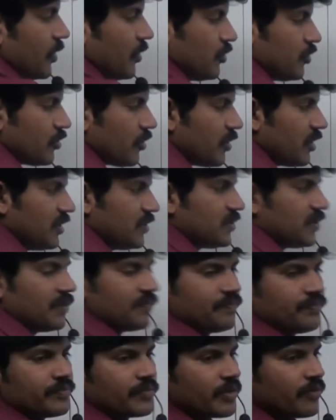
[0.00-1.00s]
So this
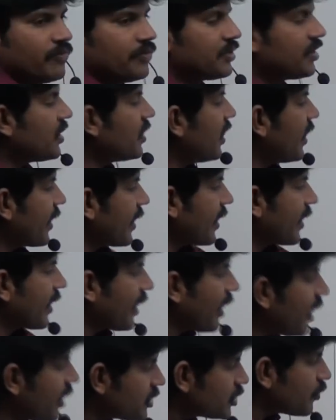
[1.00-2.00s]
within the
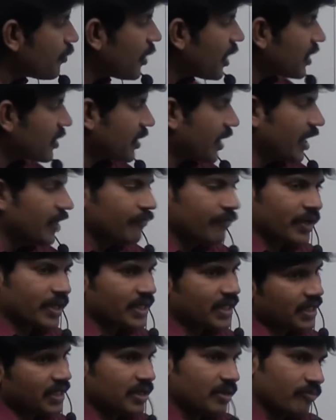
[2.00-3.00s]
catch block try
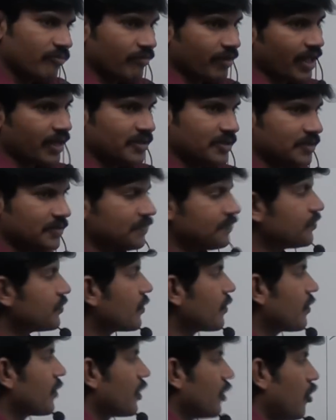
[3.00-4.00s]
finally valid,
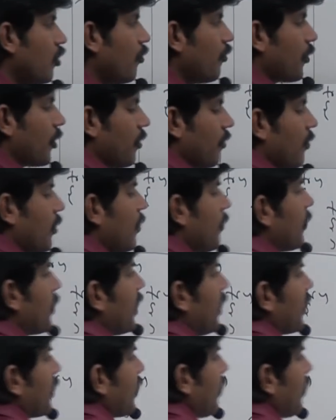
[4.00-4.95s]
no problem at